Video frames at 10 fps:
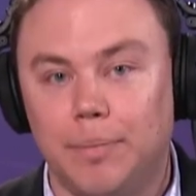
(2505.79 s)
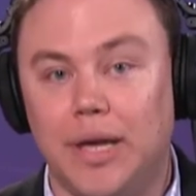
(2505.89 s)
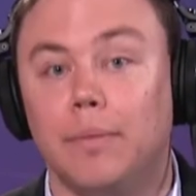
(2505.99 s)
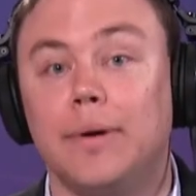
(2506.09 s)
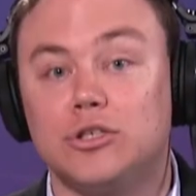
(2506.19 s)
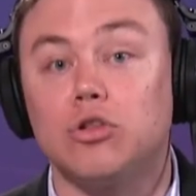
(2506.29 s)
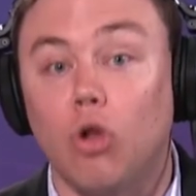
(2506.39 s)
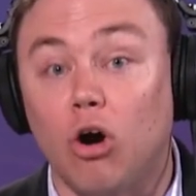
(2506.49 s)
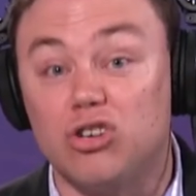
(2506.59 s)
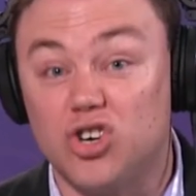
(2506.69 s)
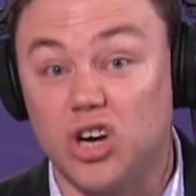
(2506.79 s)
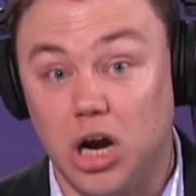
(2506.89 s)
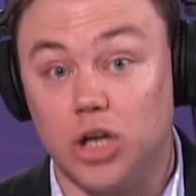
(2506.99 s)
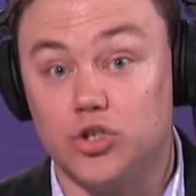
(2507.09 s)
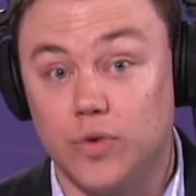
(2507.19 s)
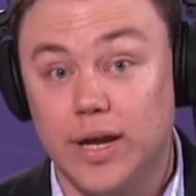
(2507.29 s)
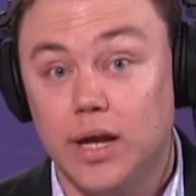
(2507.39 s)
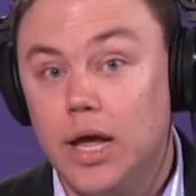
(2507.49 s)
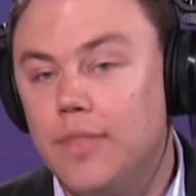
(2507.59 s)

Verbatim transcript: being a much larger country